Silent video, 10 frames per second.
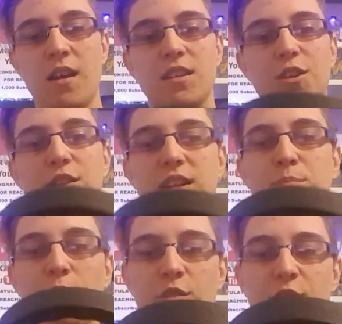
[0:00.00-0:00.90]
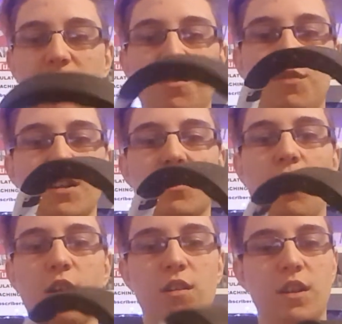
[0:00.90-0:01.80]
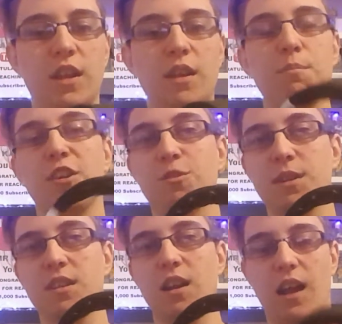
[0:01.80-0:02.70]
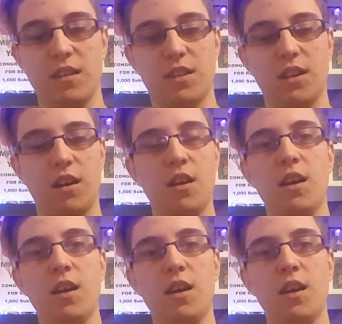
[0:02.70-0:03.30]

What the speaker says: So this perfectly fits on the measurements that it has here.